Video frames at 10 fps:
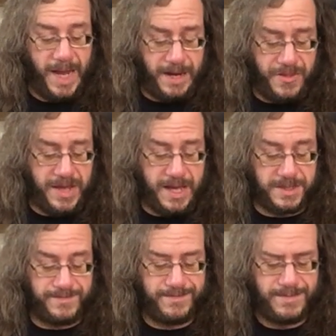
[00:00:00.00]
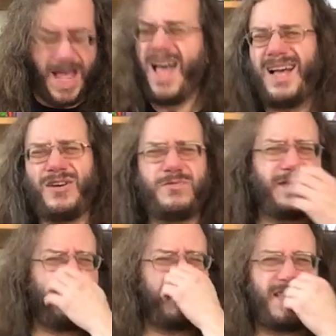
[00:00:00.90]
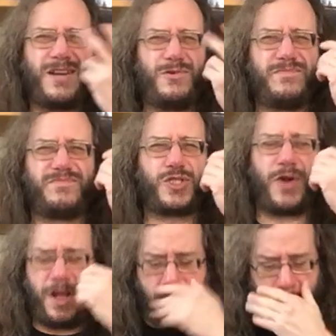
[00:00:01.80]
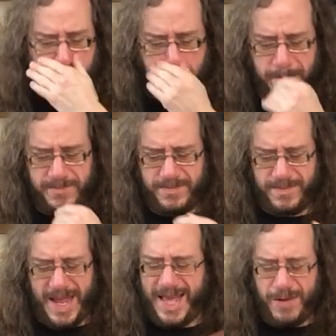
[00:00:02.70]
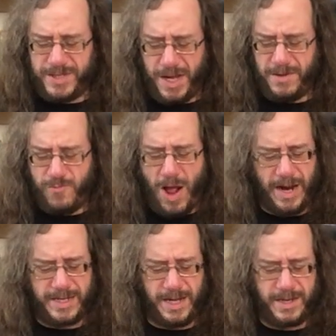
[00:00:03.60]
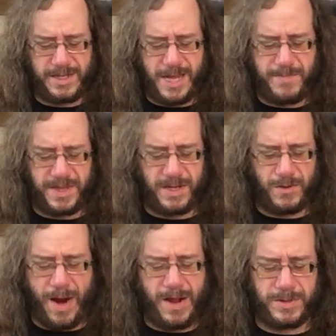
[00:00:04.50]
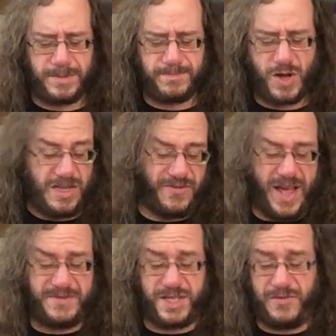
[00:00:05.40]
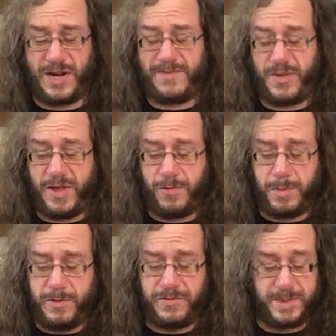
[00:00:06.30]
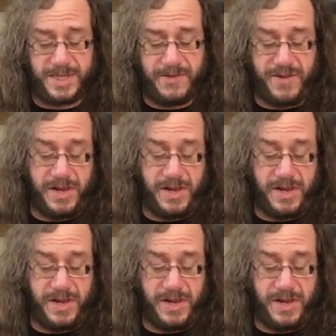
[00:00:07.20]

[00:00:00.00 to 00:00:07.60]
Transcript: And nothing else. Oh, well, there was that old trail marker. Uh, it was a rock dug deep in the ground. Cost five silver to have the thing removed, but the